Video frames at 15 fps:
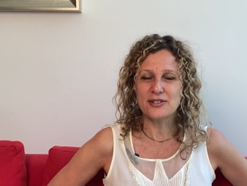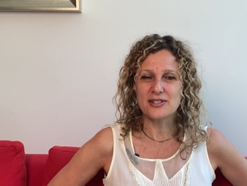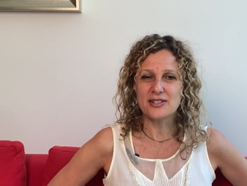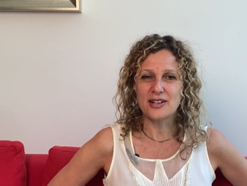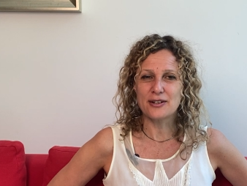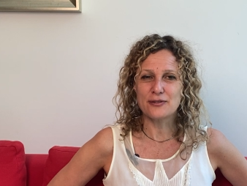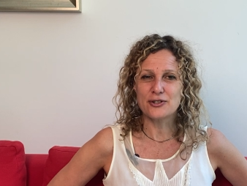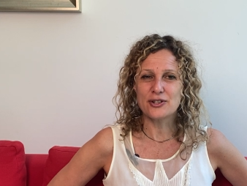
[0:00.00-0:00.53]

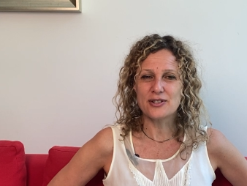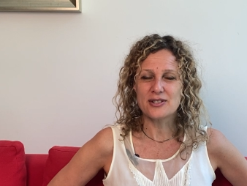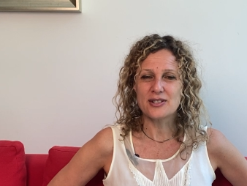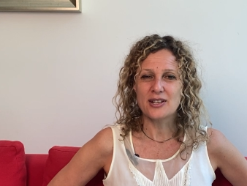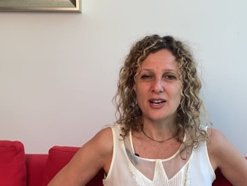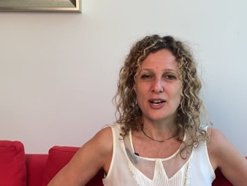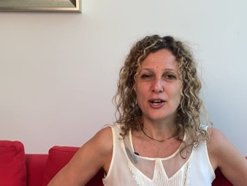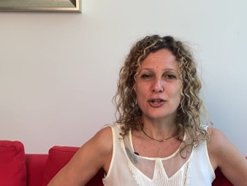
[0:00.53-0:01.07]
instead of just
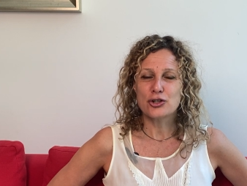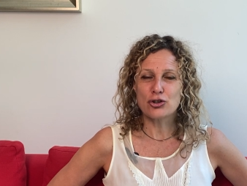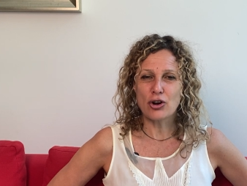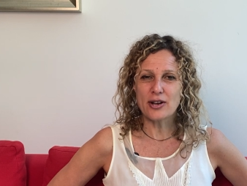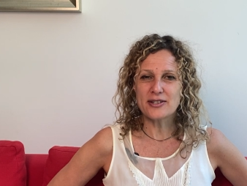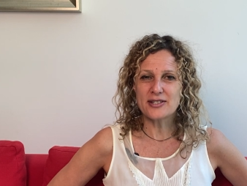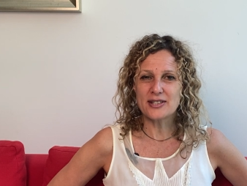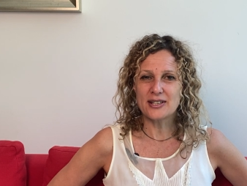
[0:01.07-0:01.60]

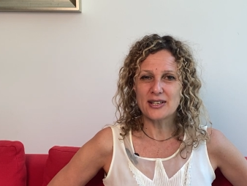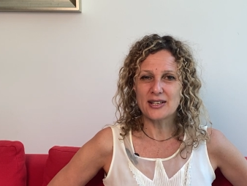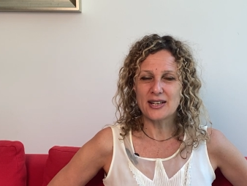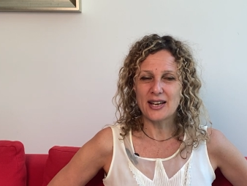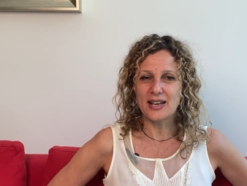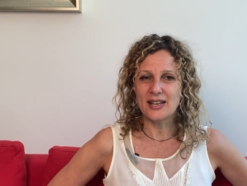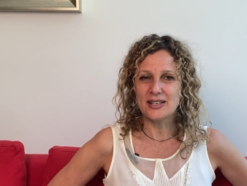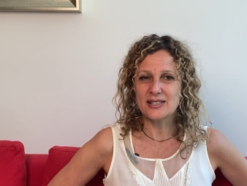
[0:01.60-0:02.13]
trusting
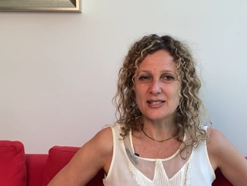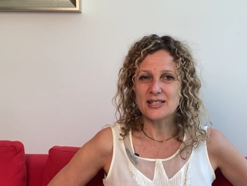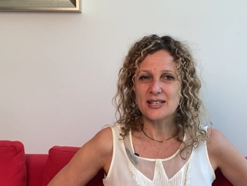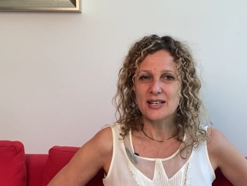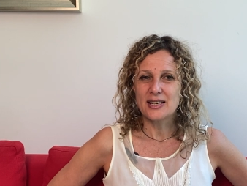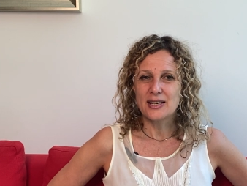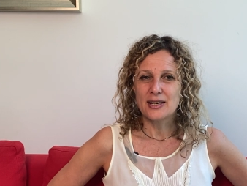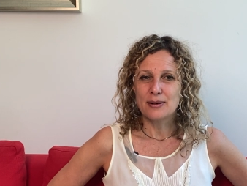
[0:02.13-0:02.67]
and
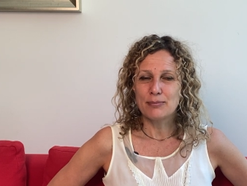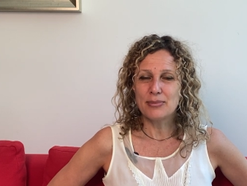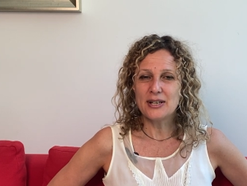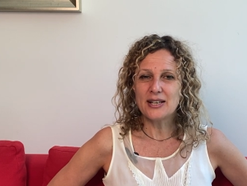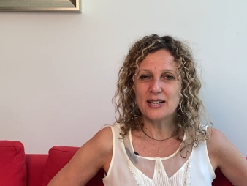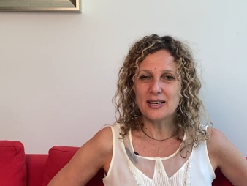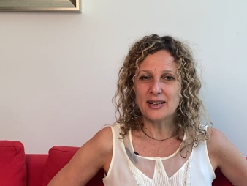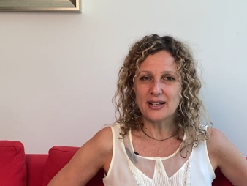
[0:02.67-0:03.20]

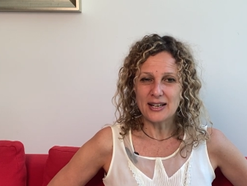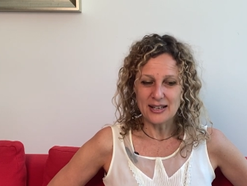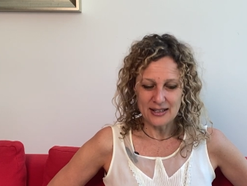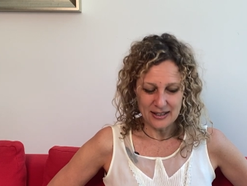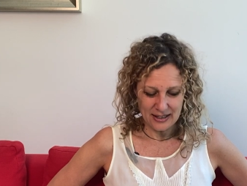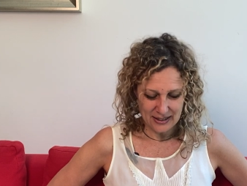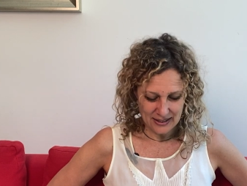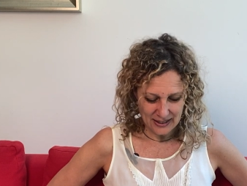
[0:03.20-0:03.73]
being
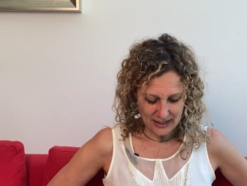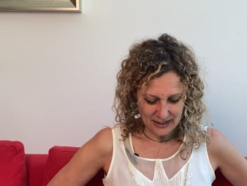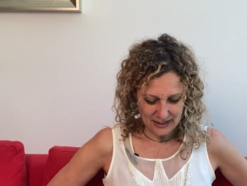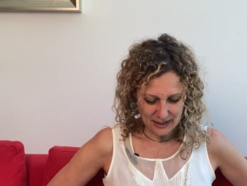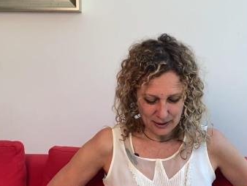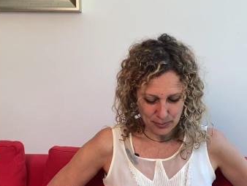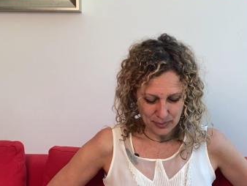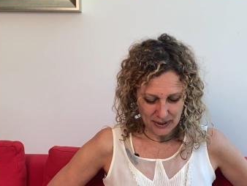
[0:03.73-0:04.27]
and, and letting
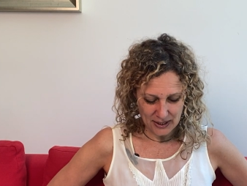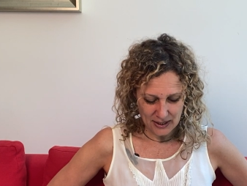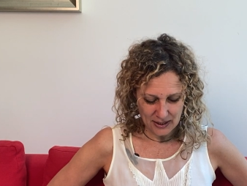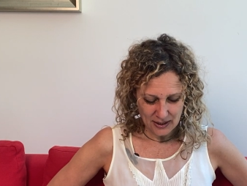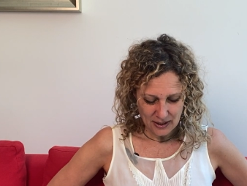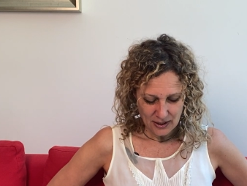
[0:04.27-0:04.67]
it be.